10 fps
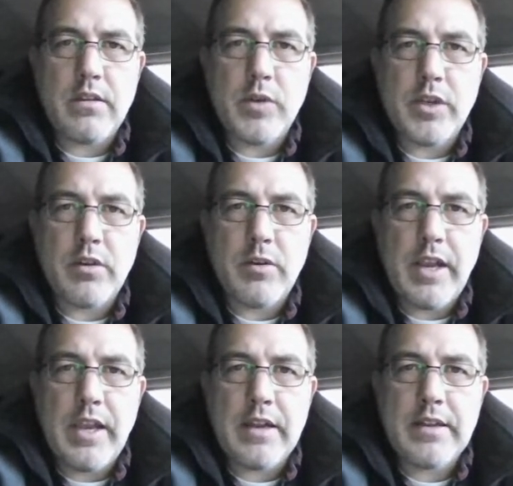Quicker to
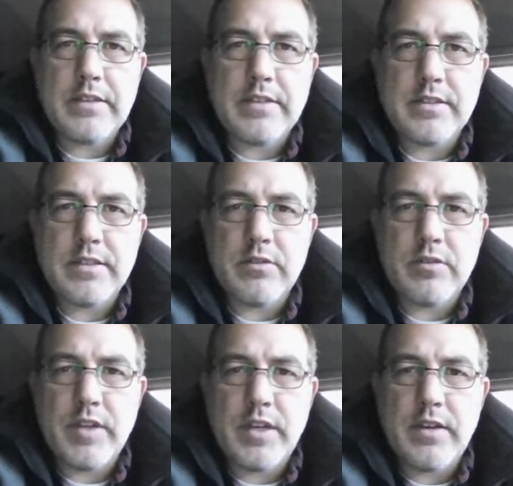react. How's this going
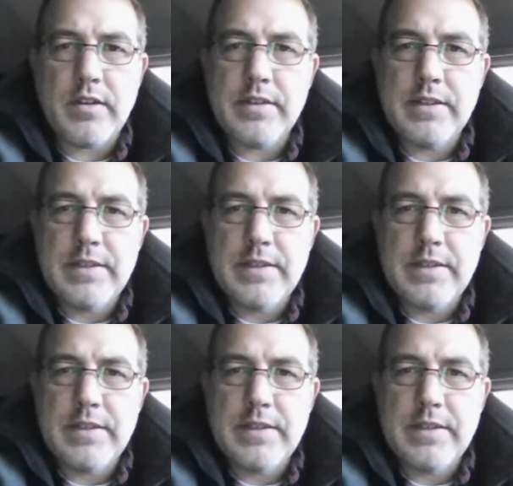over here?